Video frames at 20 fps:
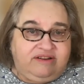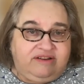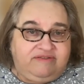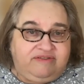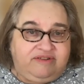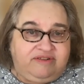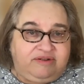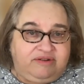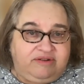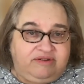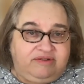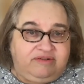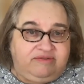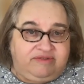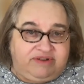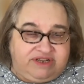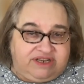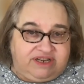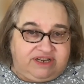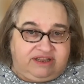for
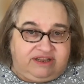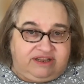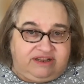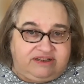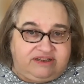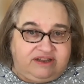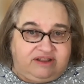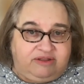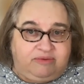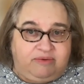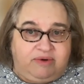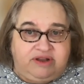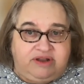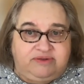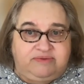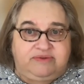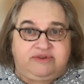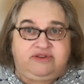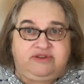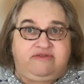resilience
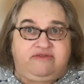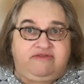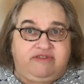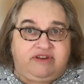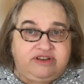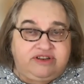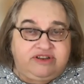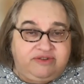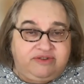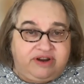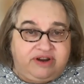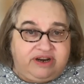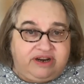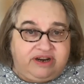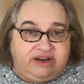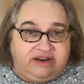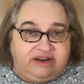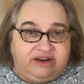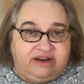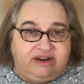otherwise we're so
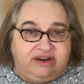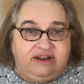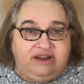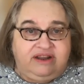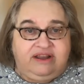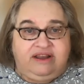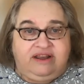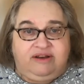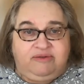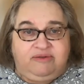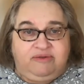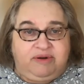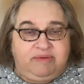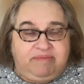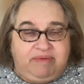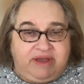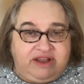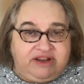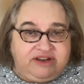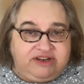frustrated and we're
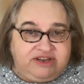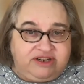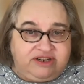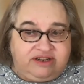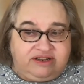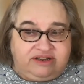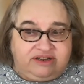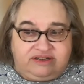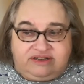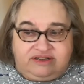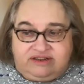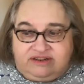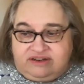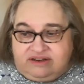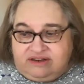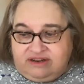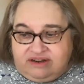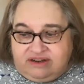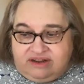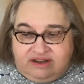impatient and